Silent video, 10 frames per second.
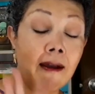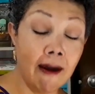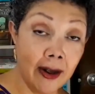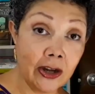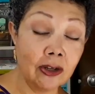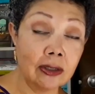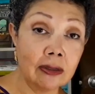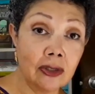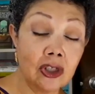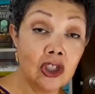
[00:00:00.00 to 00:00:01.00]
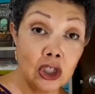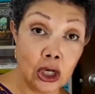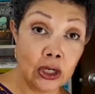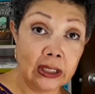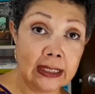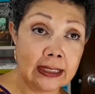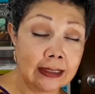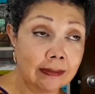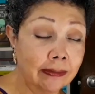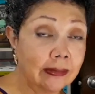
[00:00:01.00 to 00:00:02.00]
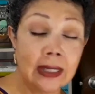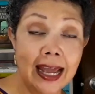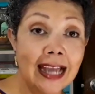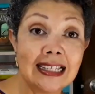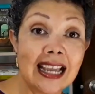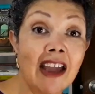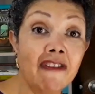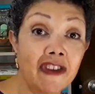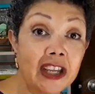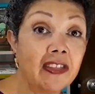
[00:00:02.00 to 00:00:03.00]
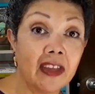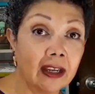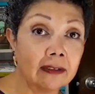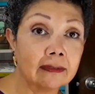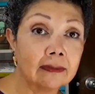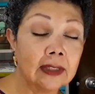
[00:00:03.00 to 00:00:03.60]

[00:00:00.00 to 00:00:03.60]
articles, journalism, has everything.